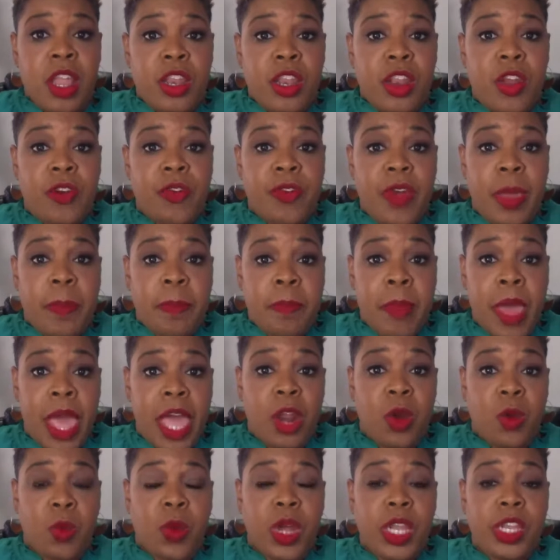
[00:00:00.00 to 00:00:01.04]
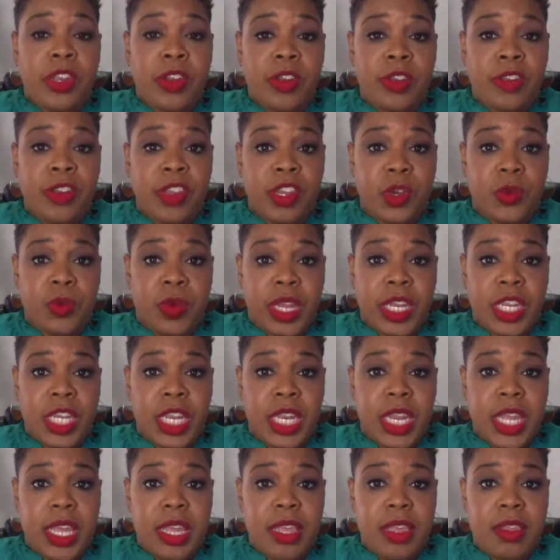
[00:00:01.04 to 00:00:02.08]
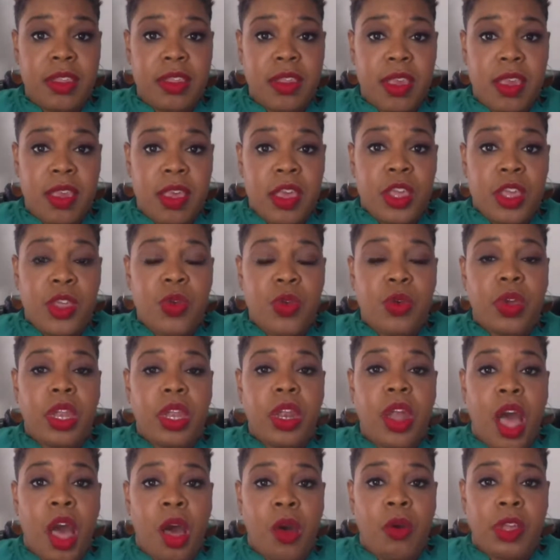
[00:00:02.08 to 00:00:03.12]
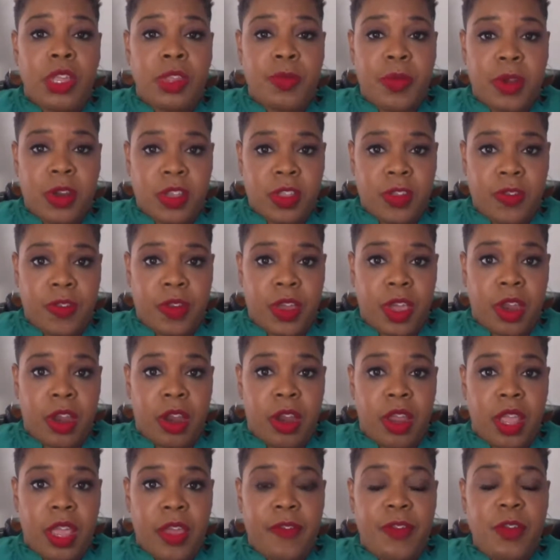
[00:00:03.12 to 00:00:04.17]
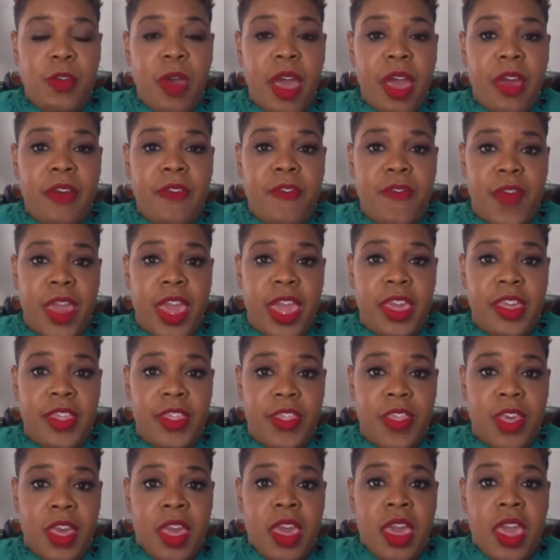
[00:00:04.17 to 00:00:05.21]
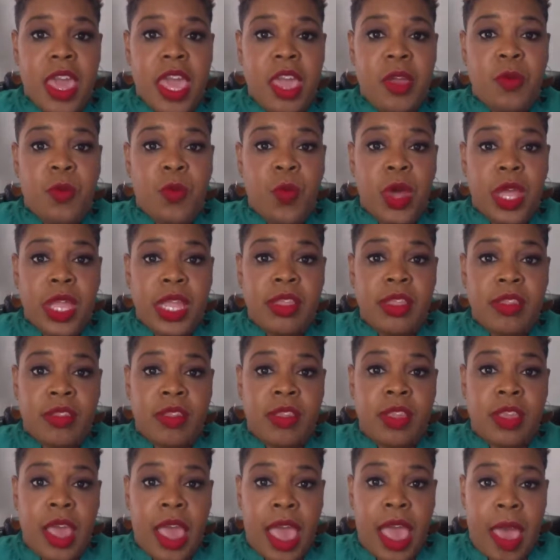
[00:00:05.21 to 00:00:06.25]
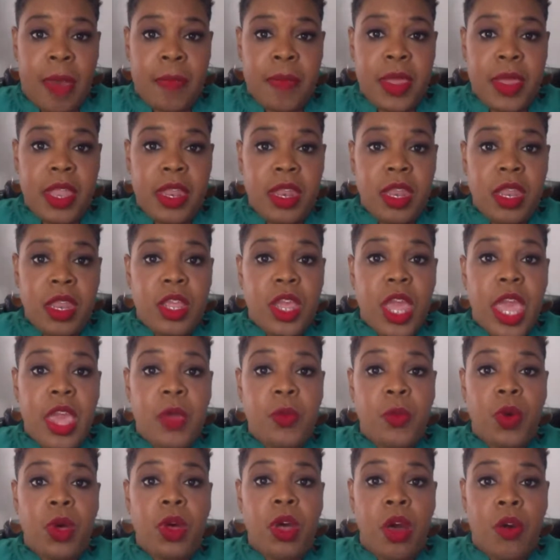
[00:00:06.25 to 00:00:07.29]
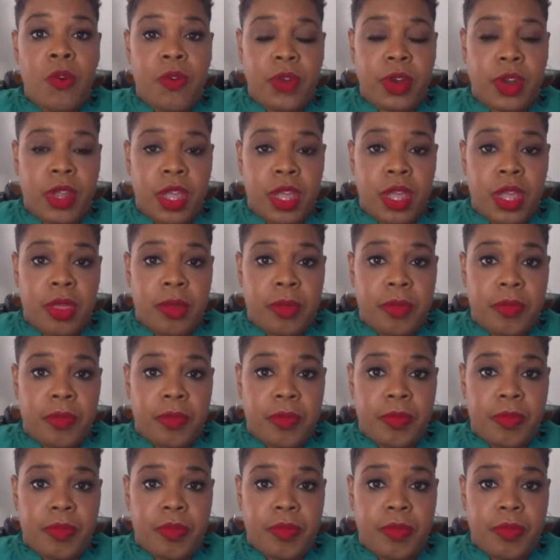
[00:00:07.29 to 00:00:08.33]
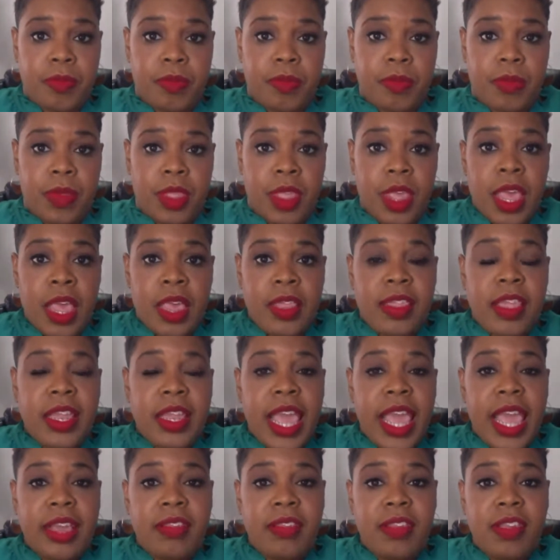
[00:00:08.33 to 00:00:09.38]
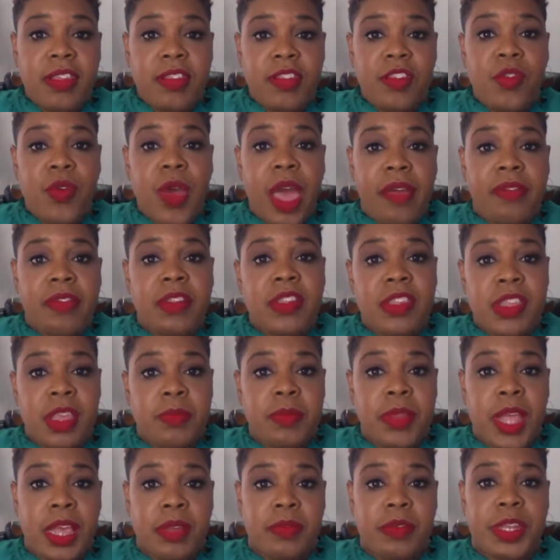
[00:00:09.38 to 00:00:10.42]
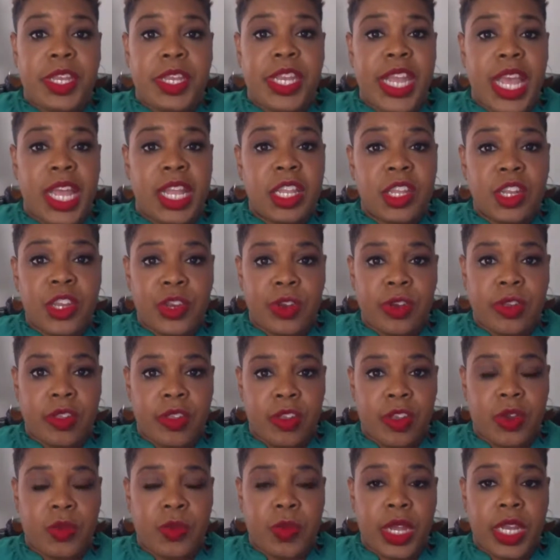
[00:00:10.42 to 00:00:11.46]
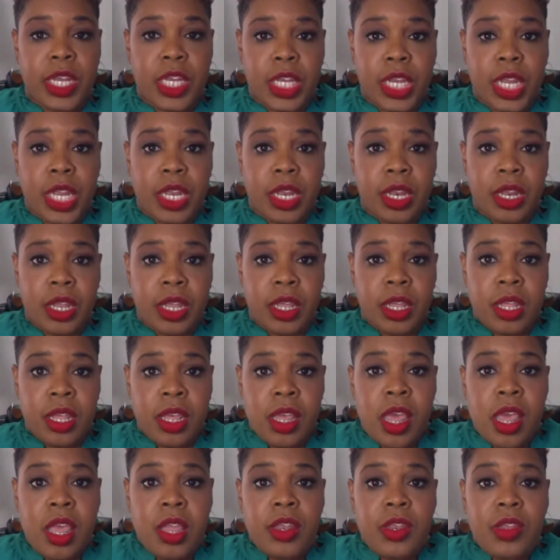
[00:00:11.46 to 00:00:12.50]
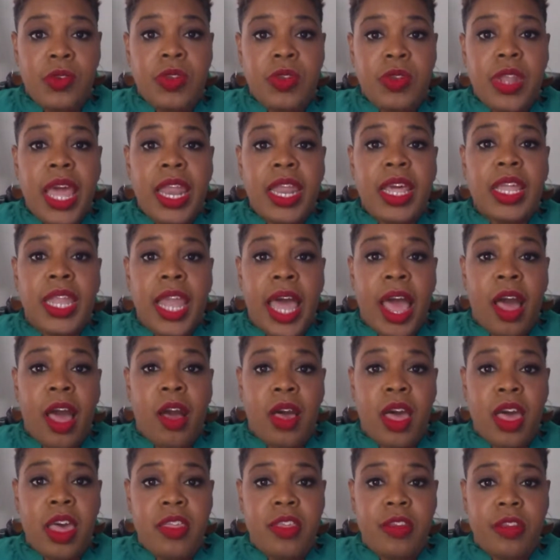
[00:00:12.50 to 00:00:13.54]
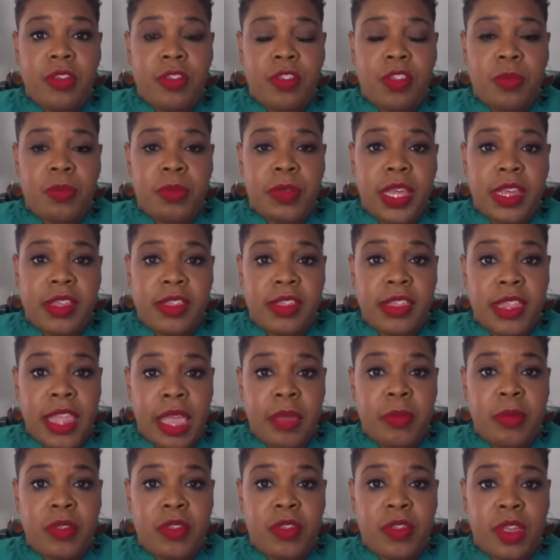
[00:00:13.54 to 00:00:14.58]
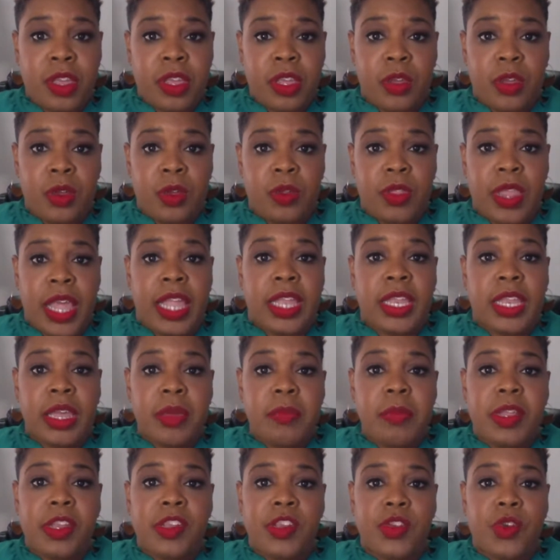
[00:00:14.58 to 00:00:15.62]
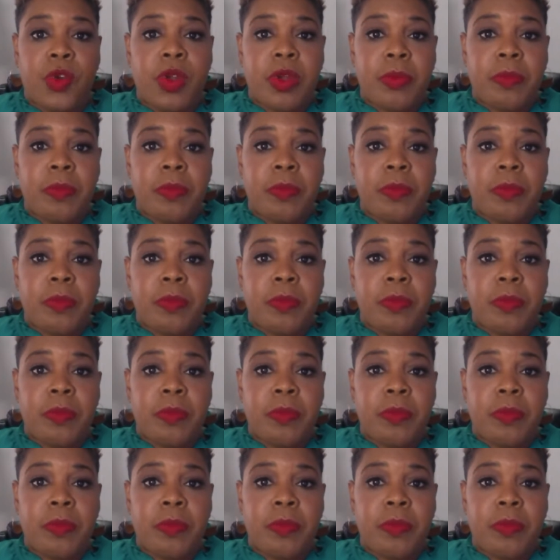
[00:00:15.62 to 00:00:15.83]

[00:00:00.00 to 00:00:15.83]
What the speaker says: No matter what your situation is, you can always persevere. If you have faith in what is to happen, it will overcome. The next is you have to sometimes challenge your situation. Do not allow others to place labels on you that limit your